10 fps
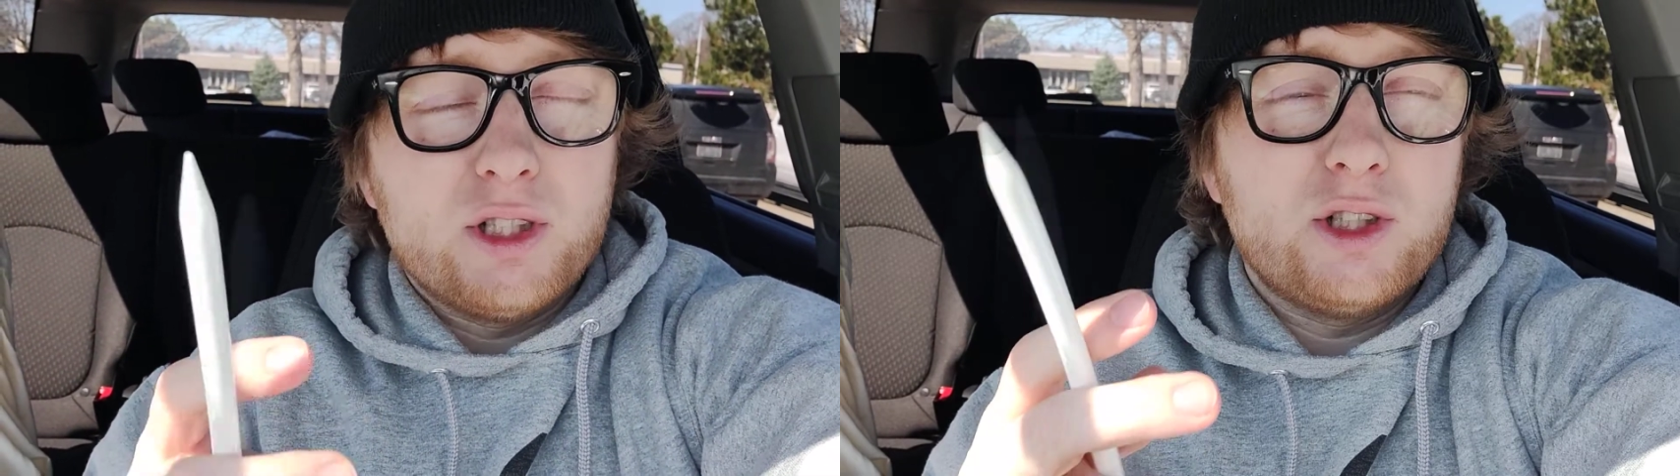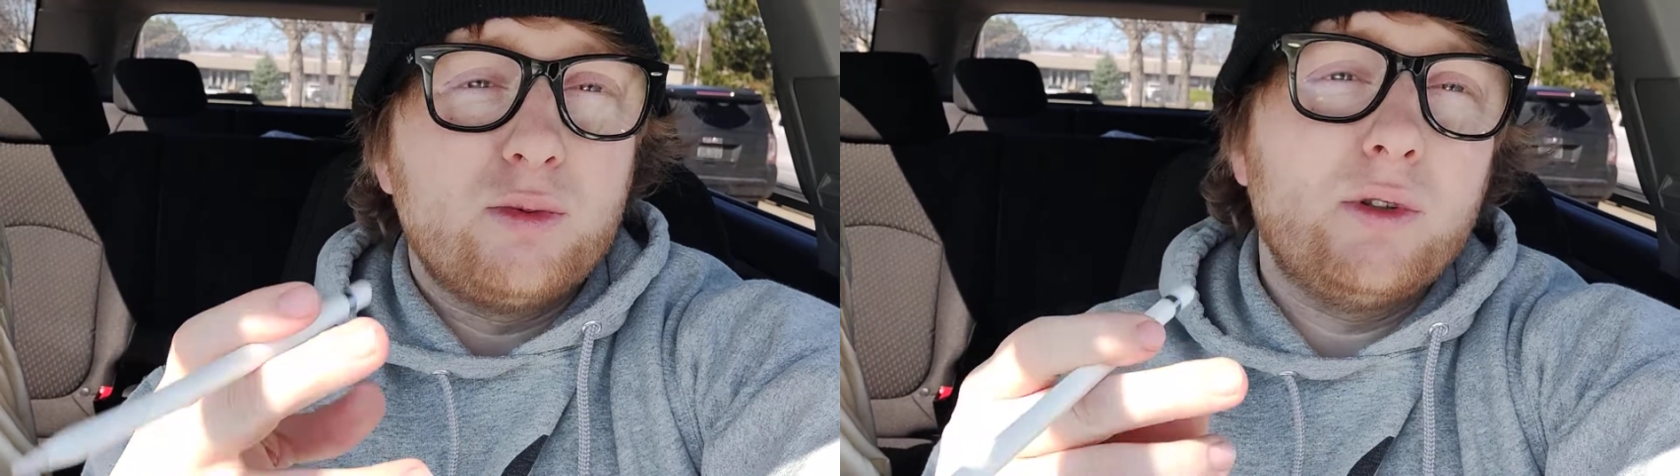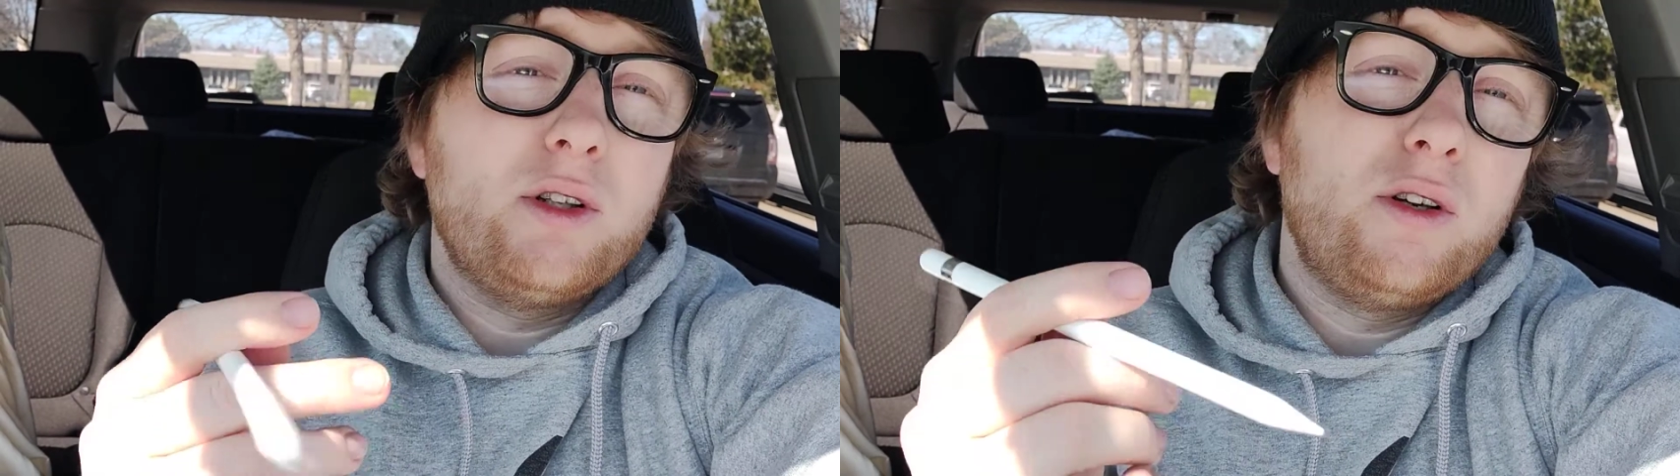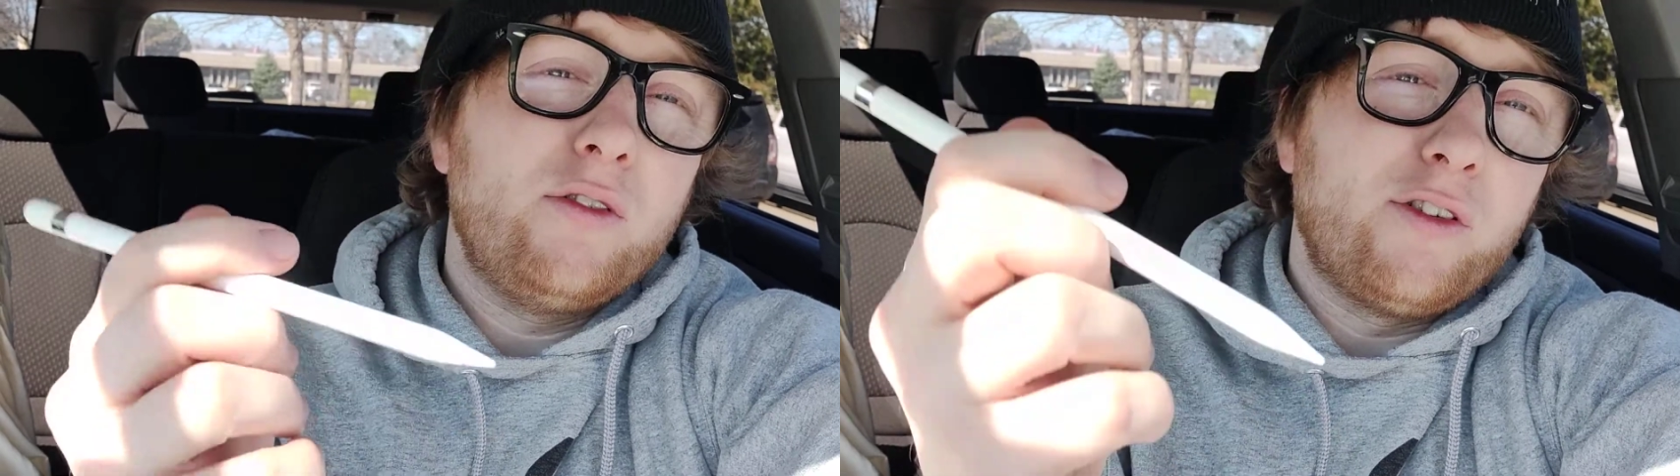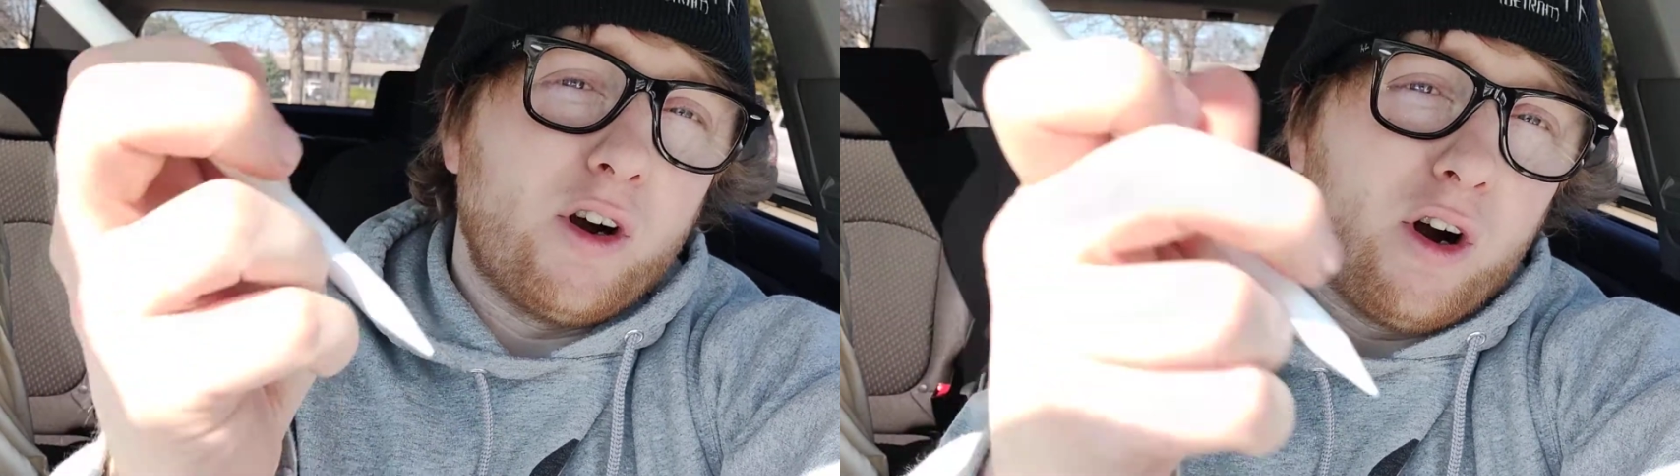this is really good
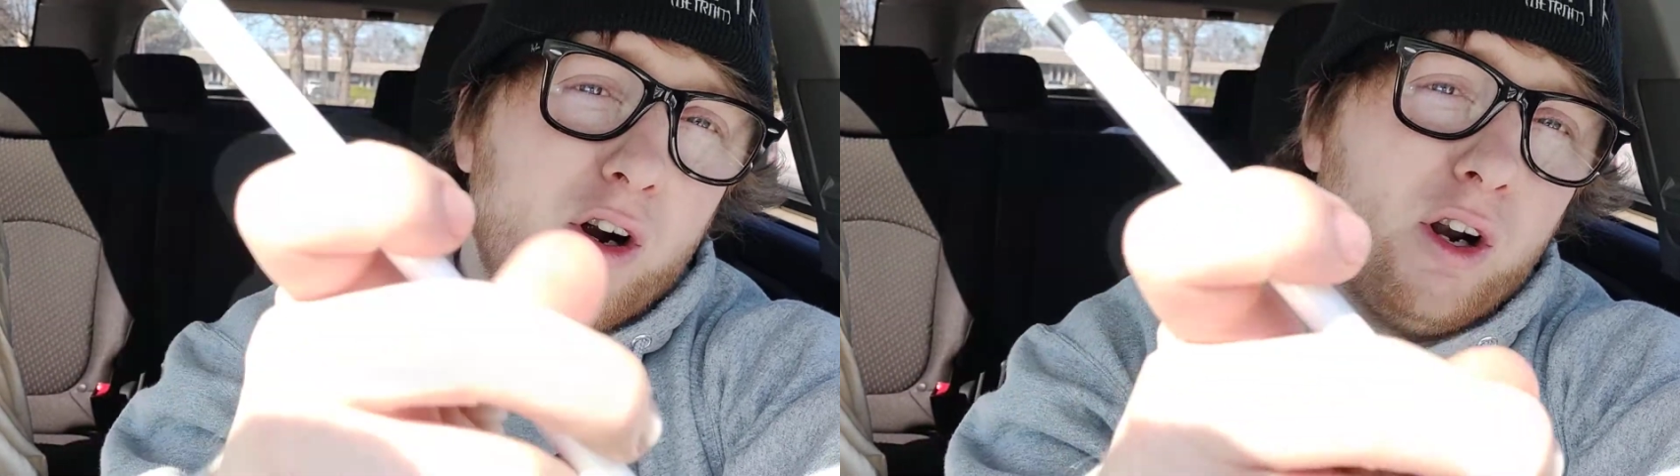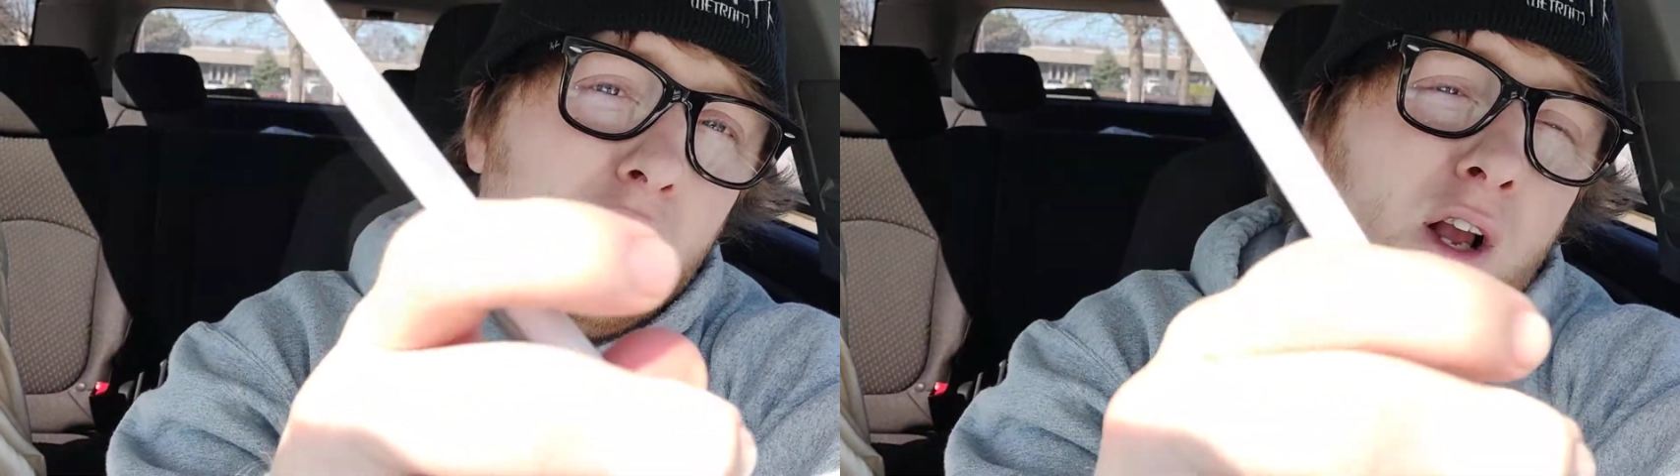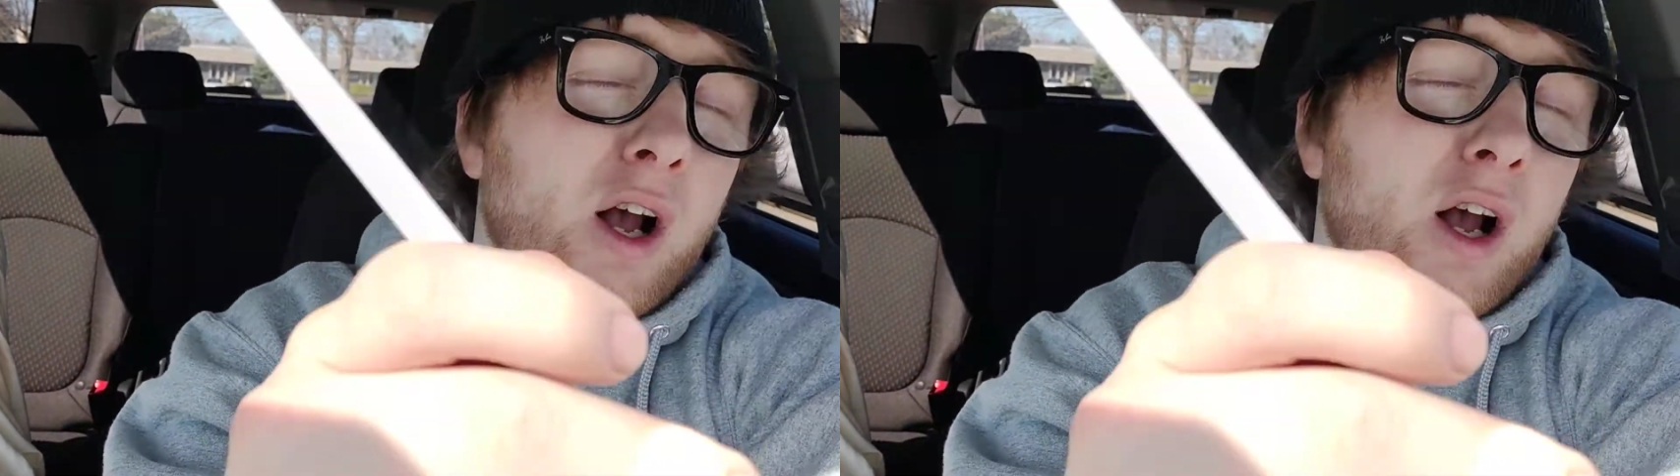for art.